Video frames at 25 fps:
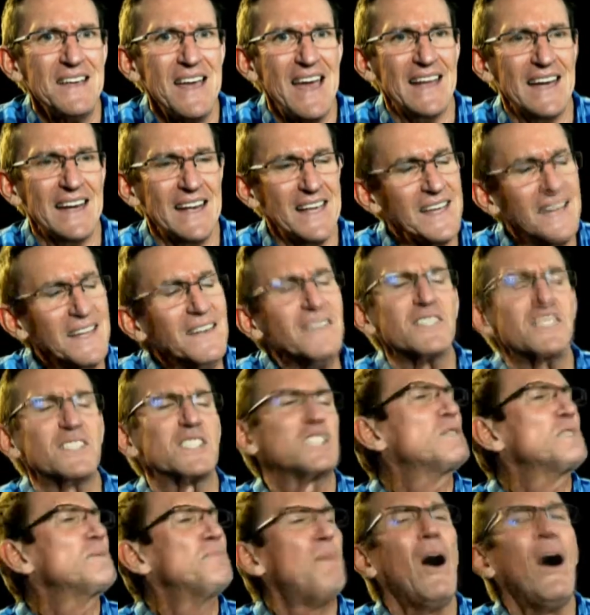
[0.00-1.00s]
and he
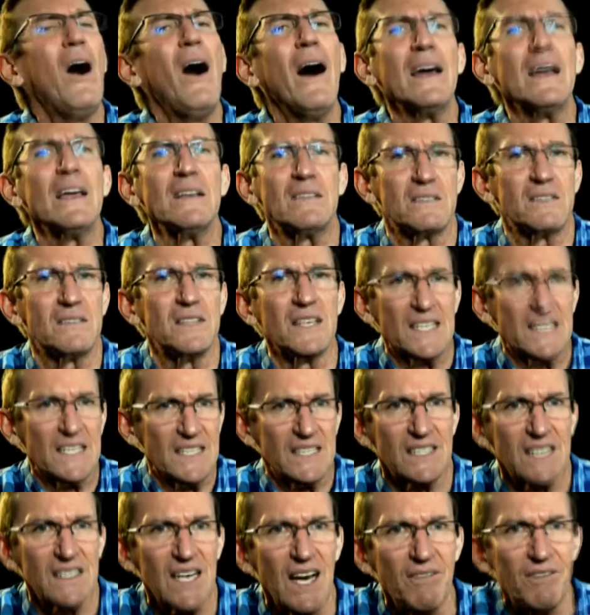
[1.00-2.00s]
despised the
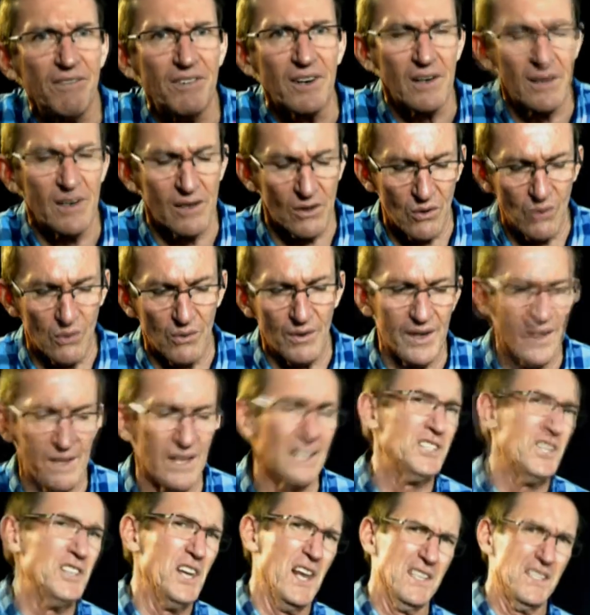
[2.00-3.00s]
covenant, according
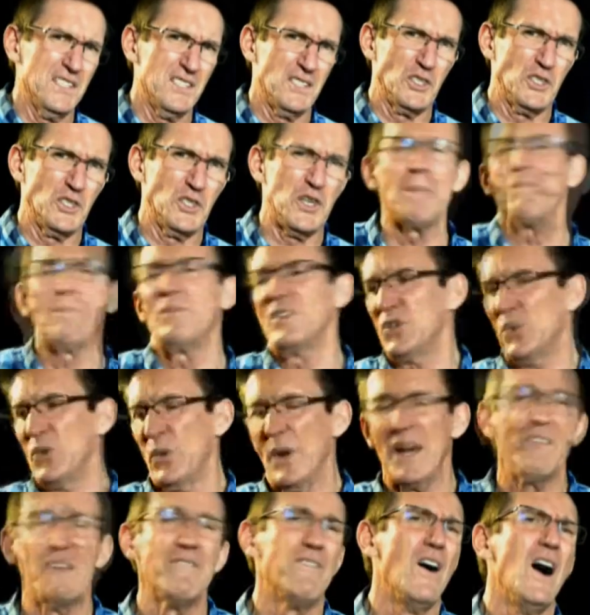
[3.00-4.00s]
to Genesis chapter
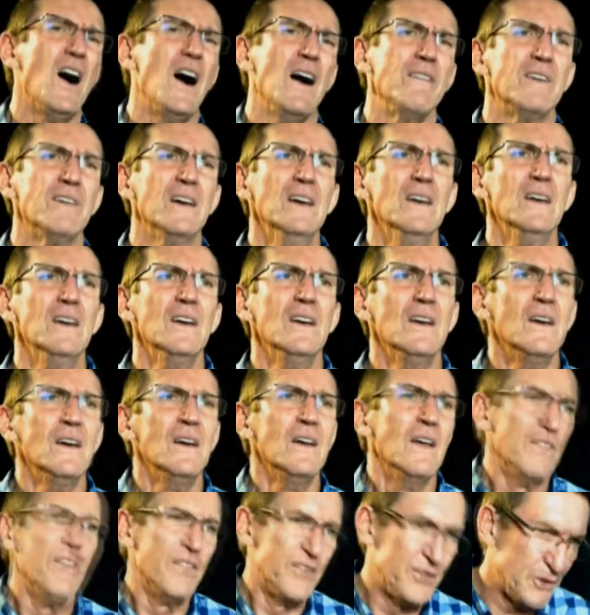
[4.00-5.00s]
25,
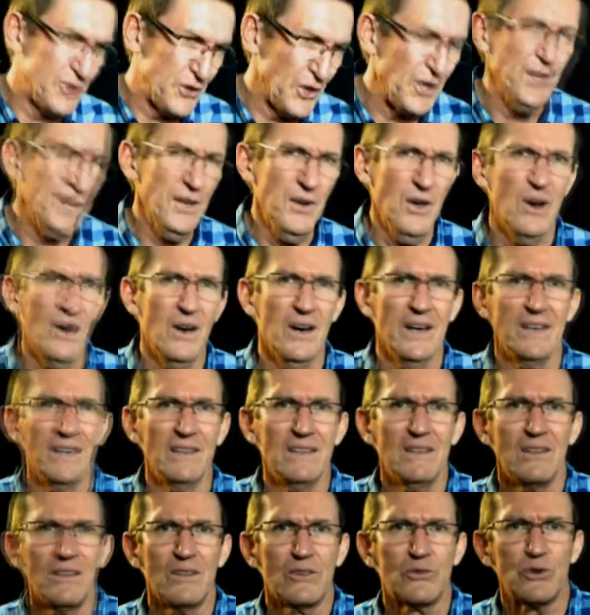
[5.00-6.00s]

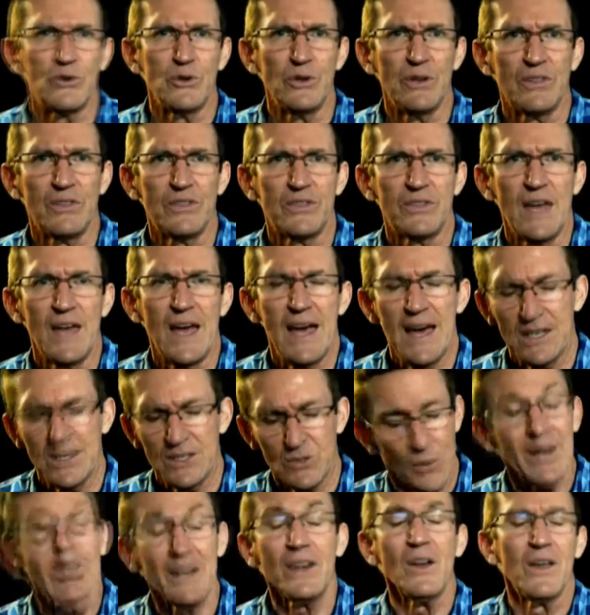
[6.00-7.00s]
29 through
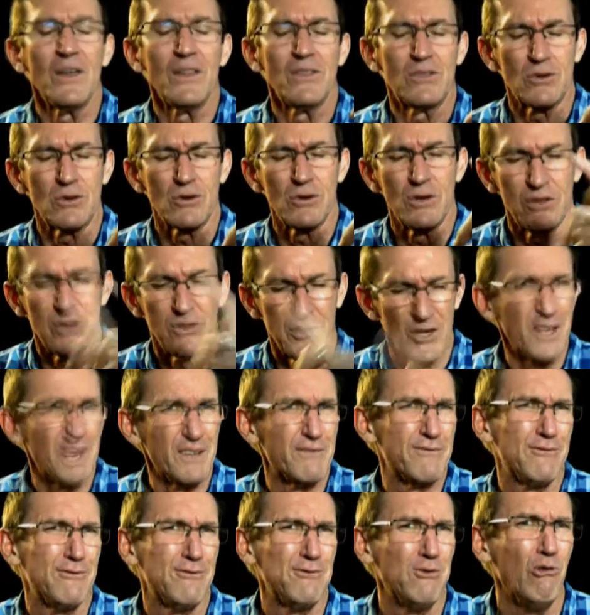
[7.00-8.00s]
to
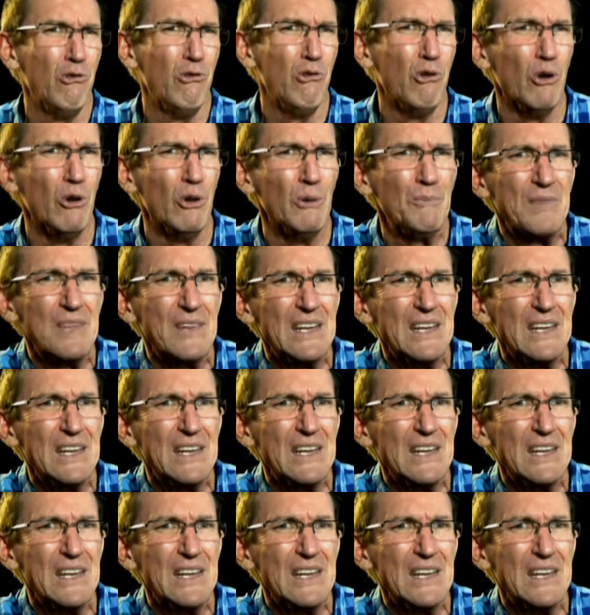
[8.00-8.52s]
34.